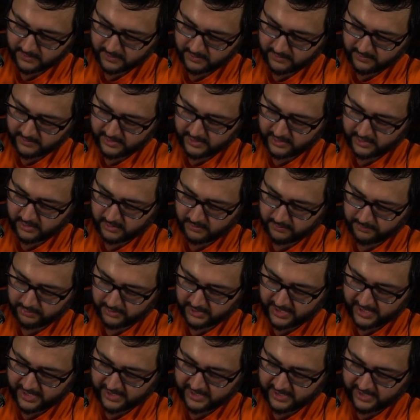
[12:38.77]
that are
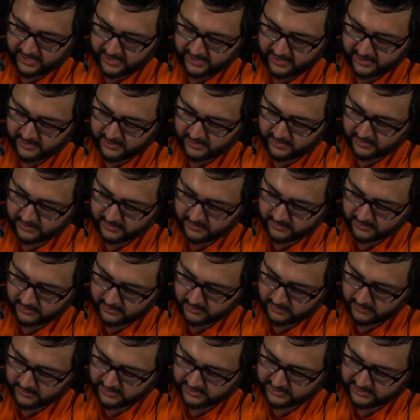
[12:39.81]
blocking.
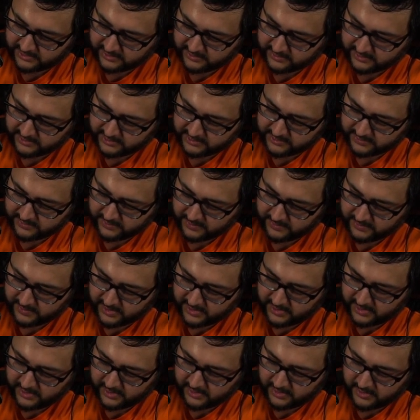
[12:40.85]
Actually, there's 3
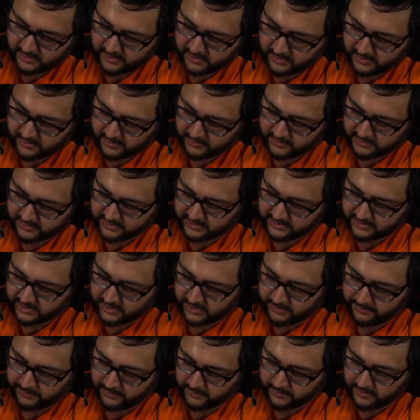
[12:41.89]
right here. There's a
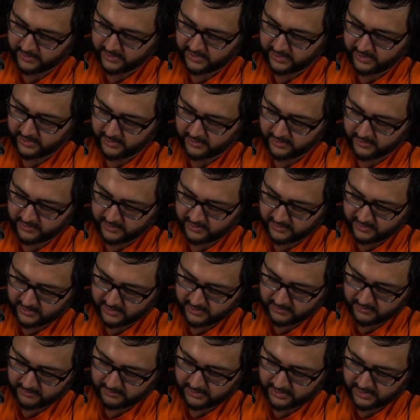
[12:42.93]
couple right here that
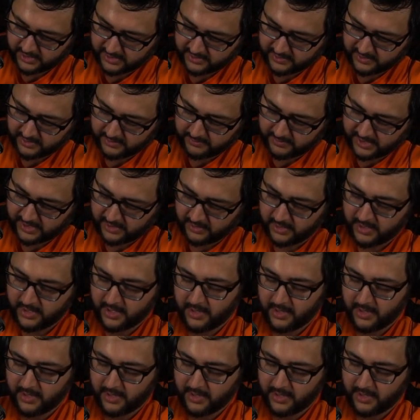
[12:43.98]
then block them out.